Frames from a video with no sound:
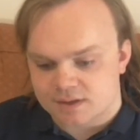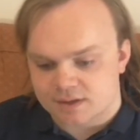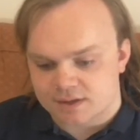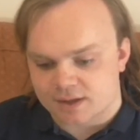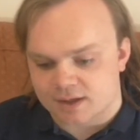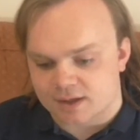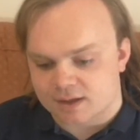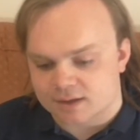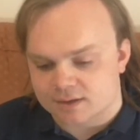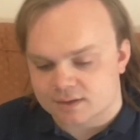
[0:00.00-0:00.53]

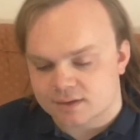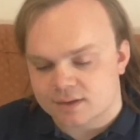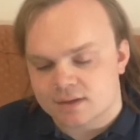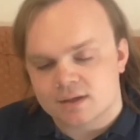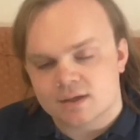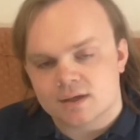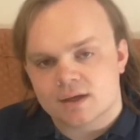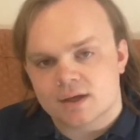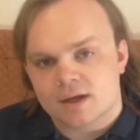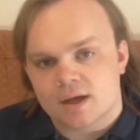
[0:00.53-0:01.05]

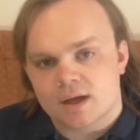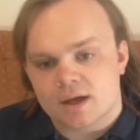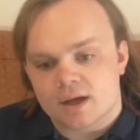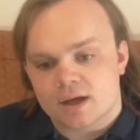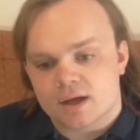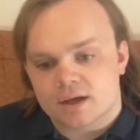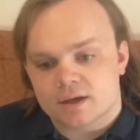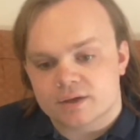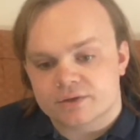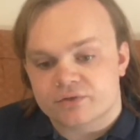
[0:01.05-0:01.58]

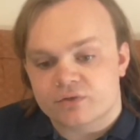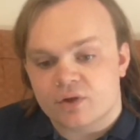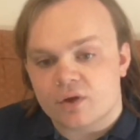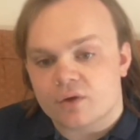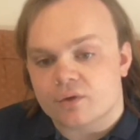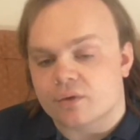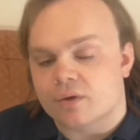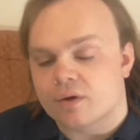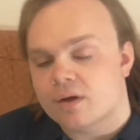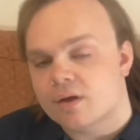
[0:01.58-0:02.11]
yeah.
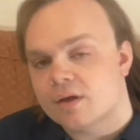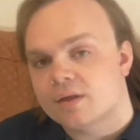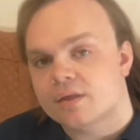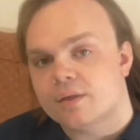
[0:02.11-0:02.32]
So,